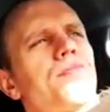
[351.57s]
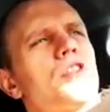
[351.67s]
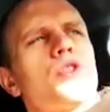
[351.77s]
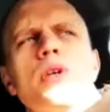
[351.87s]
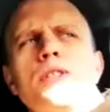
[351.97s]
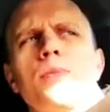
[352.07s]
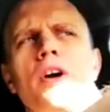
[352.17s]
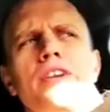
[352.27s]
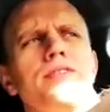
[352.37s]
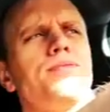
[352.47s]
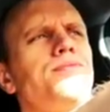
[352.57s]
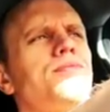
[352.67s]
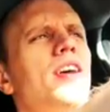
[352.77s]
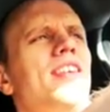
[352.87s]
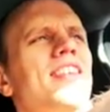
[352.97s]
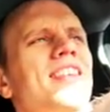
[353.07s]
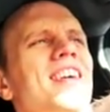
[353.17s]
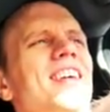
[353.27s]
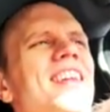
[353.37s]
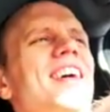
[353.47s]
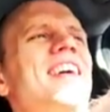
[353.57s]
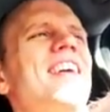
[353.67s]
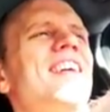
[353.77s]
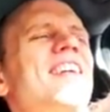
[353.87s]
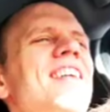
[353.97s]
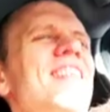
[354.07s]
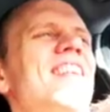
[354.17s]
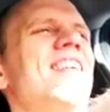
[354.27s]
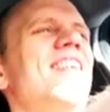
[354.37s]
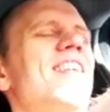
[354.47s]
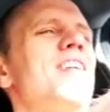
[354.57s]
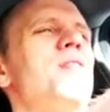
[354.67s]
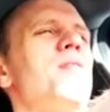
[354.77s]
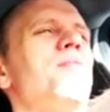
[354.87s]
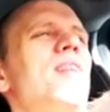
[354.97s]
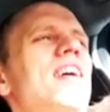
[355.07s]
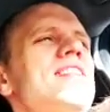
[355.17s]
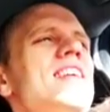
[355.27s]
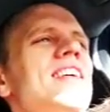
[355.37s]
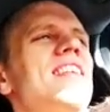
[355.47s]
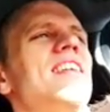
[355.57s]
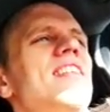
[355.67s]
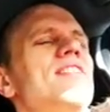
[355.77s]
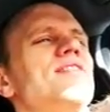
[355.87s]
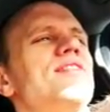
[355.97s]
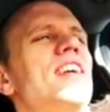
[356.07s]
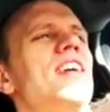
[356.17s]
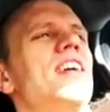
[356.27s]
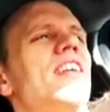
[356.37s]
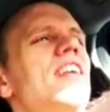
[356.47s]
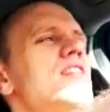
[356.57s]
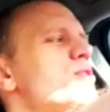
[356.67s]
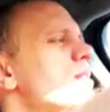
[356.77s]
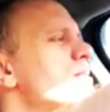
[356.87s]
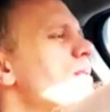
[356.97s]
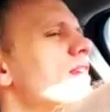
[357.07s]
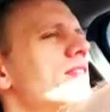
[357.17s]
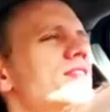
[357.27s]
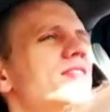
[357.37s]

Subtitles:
street smart, like I guess like internet street smart.